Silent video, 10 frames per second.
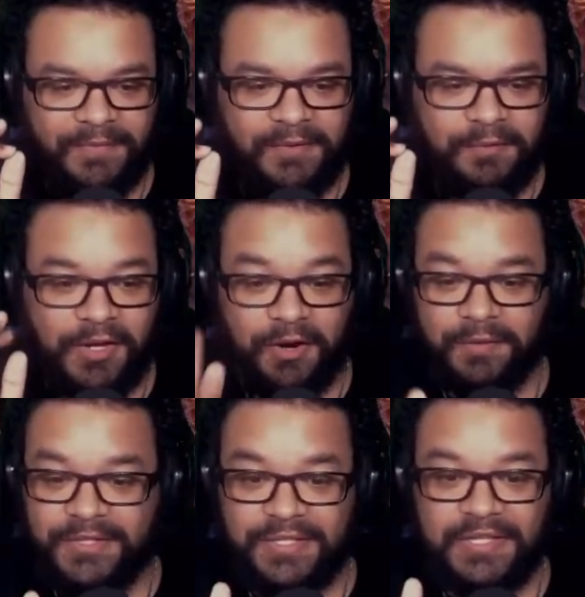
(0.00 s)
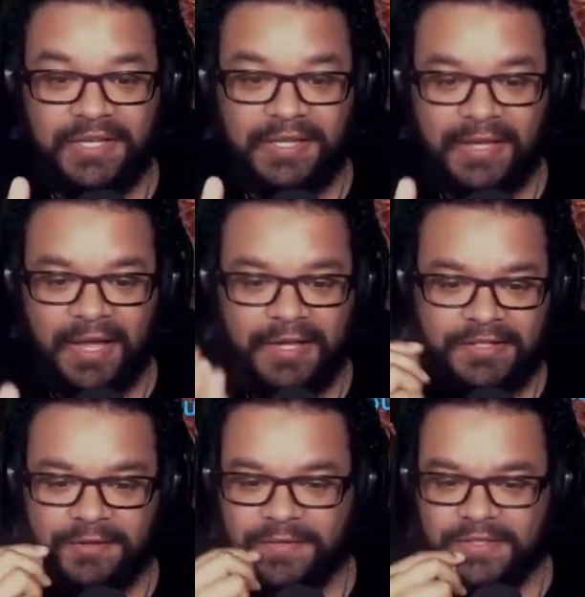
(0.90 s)
We are resisting lots
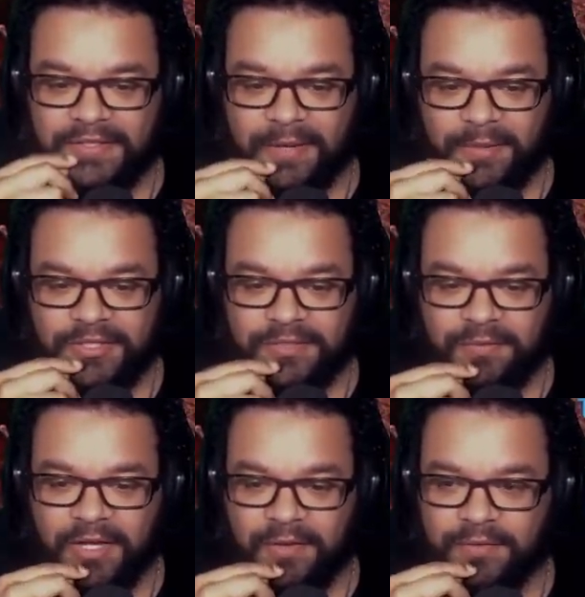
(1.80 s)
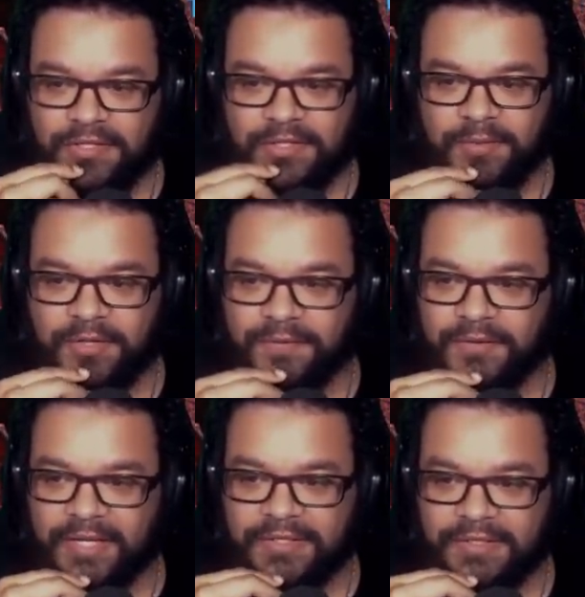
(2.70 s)
of his damage as well, which is beautiful.
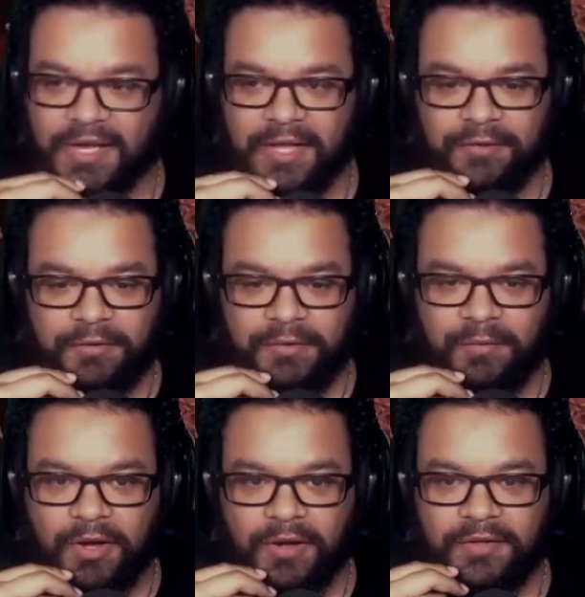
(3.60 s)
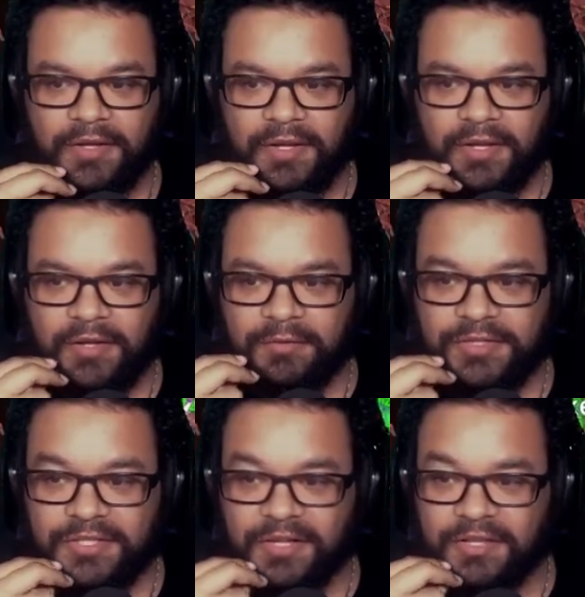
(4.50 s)
That's exactly what we want. We're
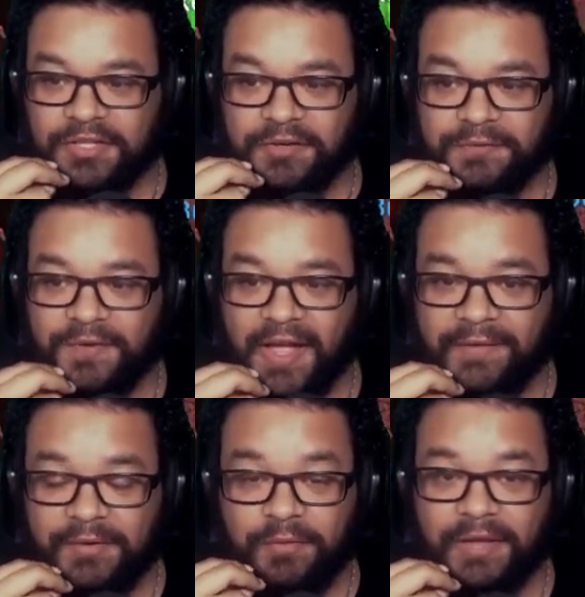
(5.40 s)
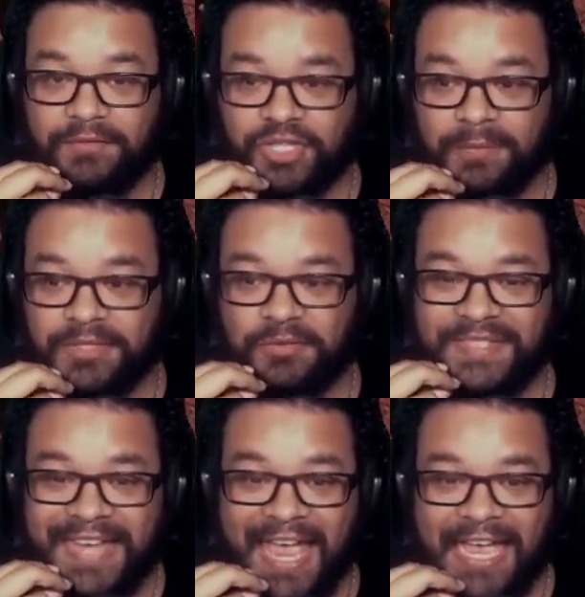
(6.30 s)
still on turn 5, and we have jumped to
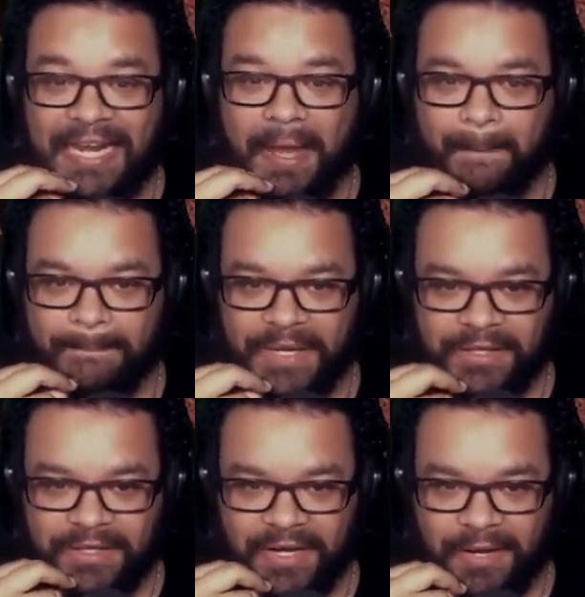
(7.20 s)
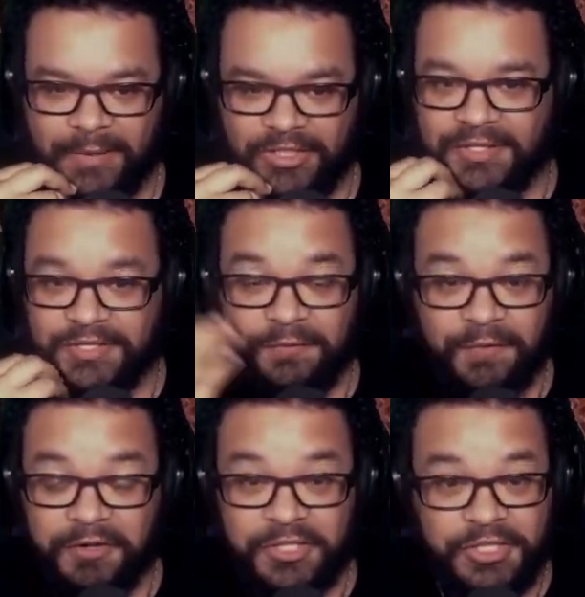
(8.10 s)
10 million damage. So
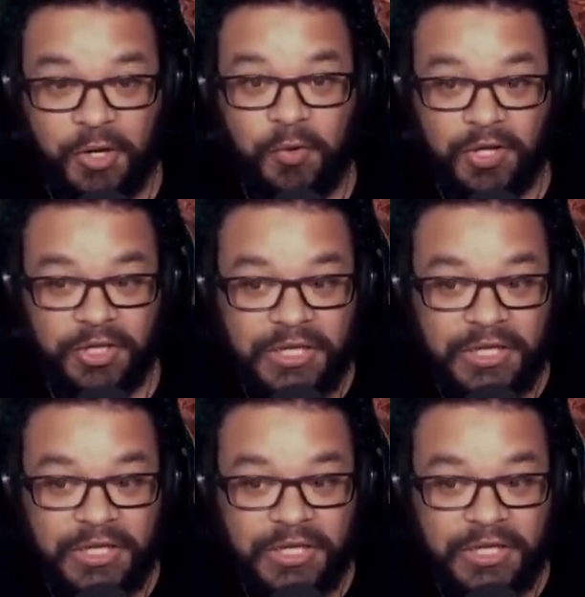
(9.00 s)
far, so good.